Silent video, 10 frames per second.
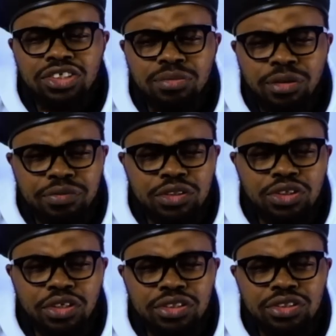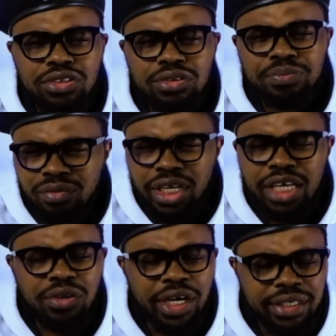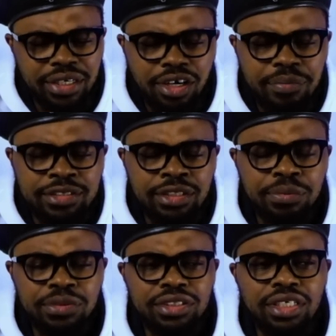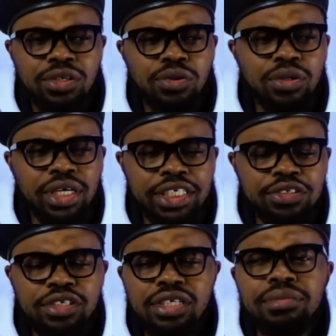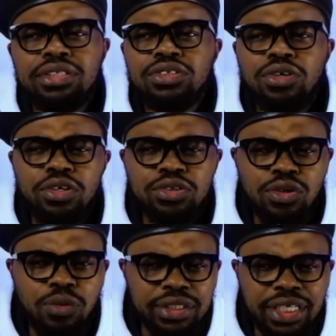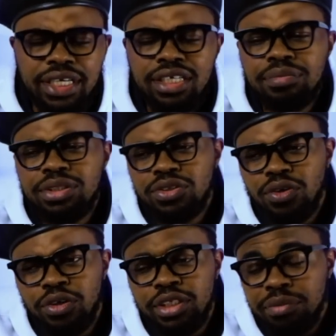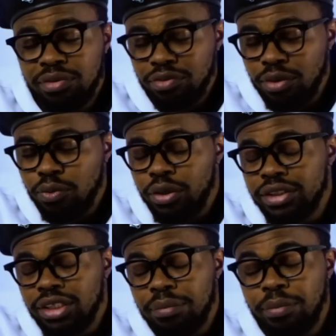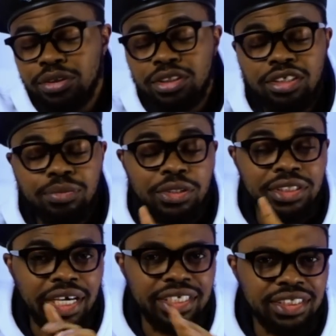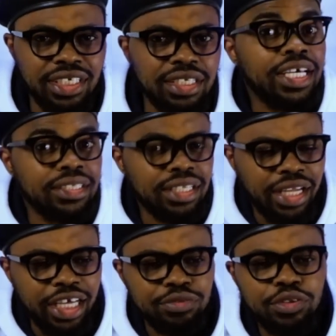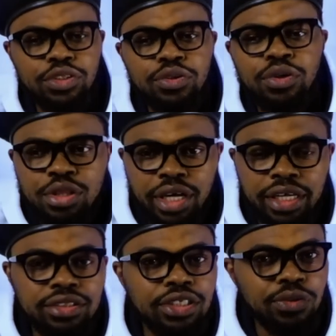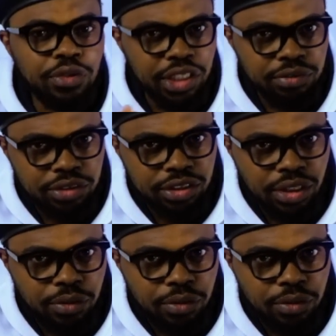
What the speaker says: Some of you just, I look at the comments, people say, "Oh, can you limit God? No one can limit God." Even from what Apostle Aremu Osai said in the last video, that, you know, give to Caesar